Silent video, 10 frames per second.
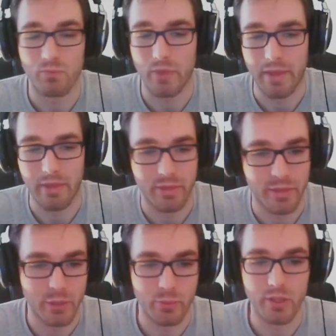In
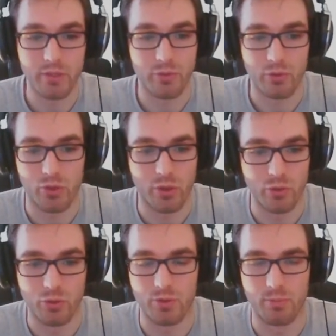theory, if you're trying to
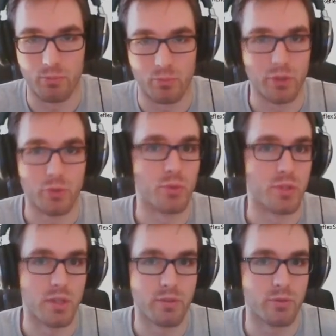do some really cool
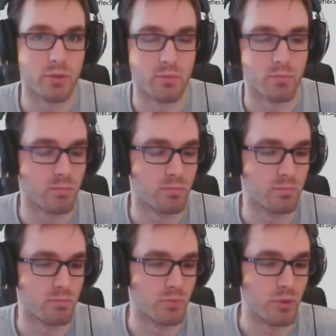stuff, you can
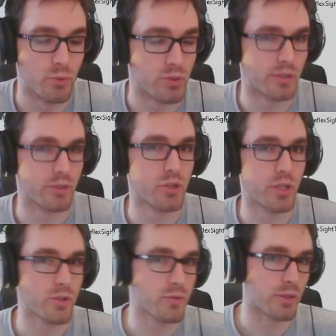use the other
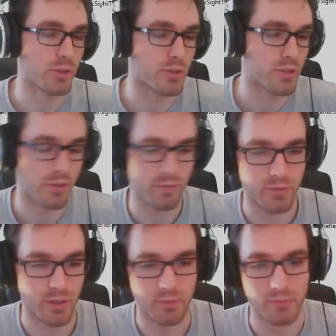channels for other stuff
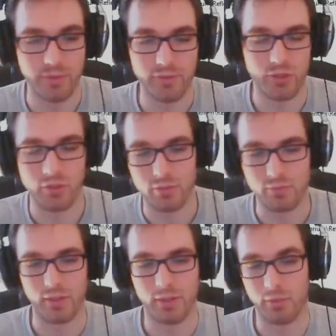and be efficient.
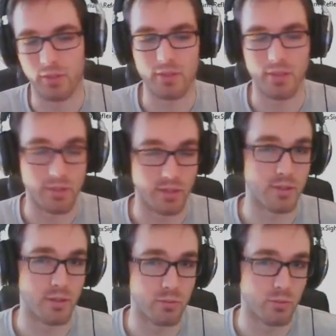But in this case, I
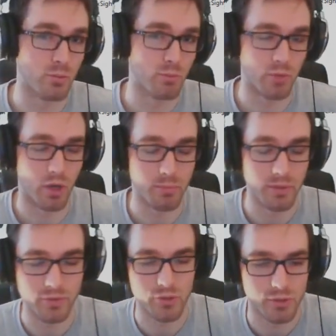decided to not be
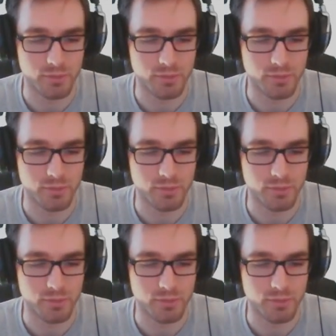efficient.